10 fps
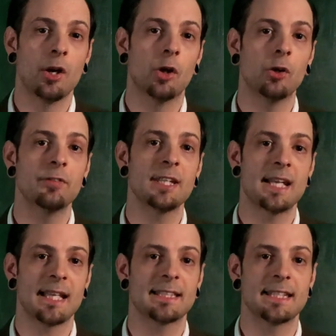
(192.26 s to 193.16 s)
Over the
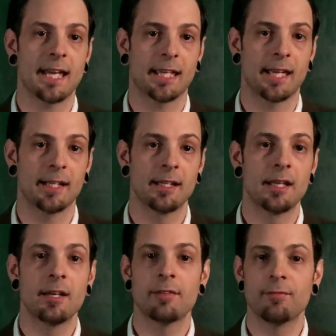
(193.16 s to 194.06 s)
next decade,
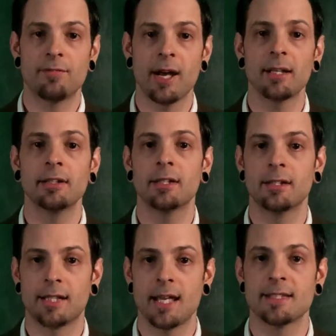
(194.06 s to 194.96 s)
Violet
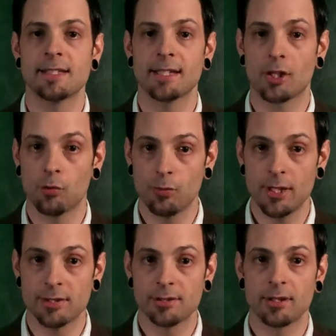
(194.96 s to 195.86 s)
and Daisy's
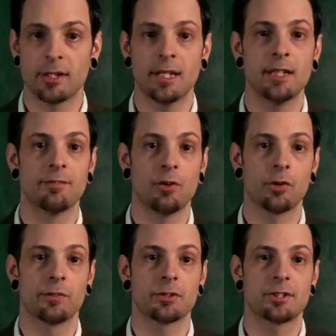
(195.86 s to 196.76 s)
careers in the
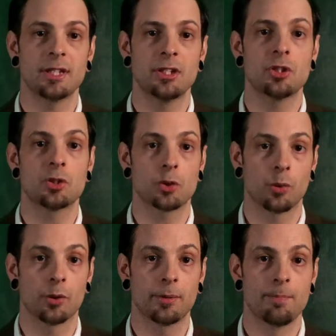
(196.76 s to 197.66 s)
vaudeville scene
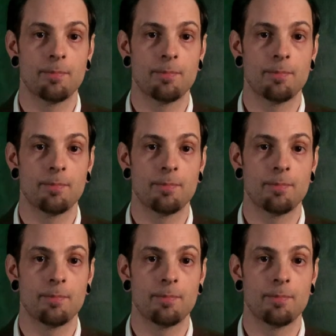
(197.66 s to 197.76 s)
soared.